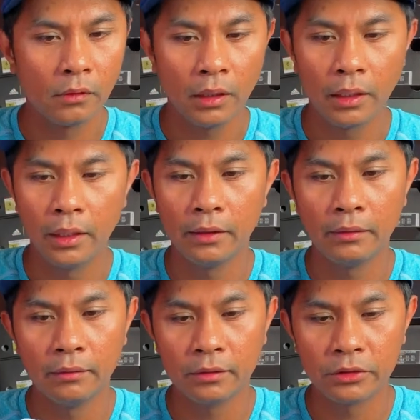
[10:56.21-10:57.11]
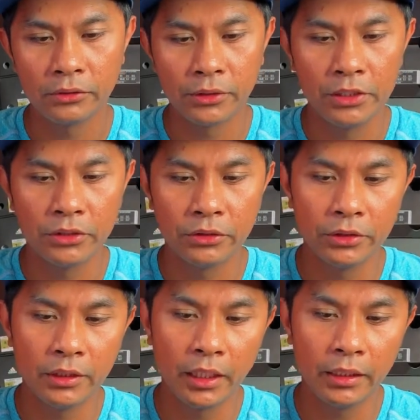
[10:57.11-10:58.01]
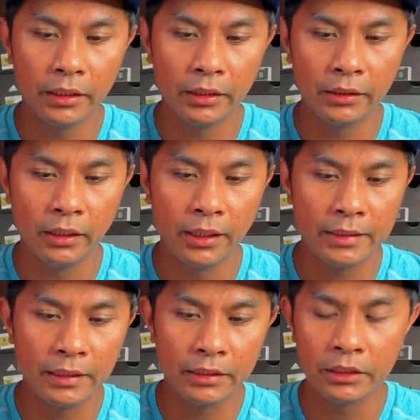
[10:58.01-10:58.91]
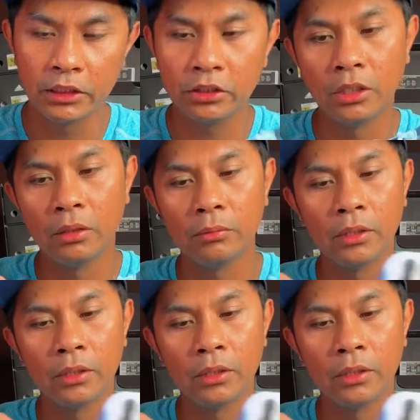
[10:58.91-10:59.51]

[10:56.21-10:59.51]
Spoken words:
And strange designing and the lacing system